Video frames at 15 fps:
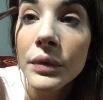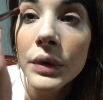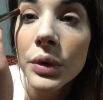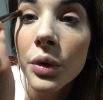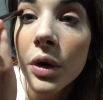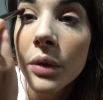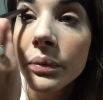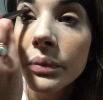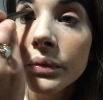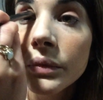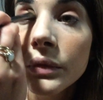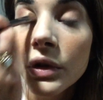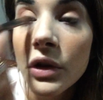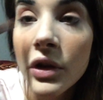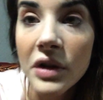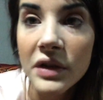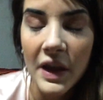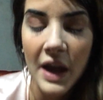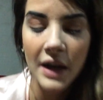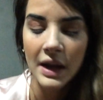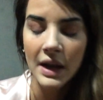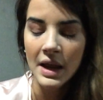cool. So there's
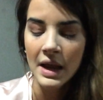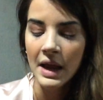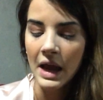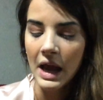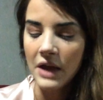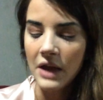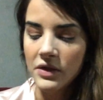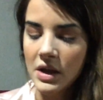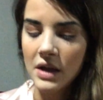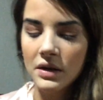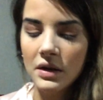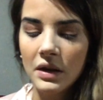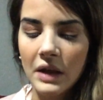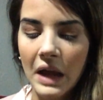that. And then,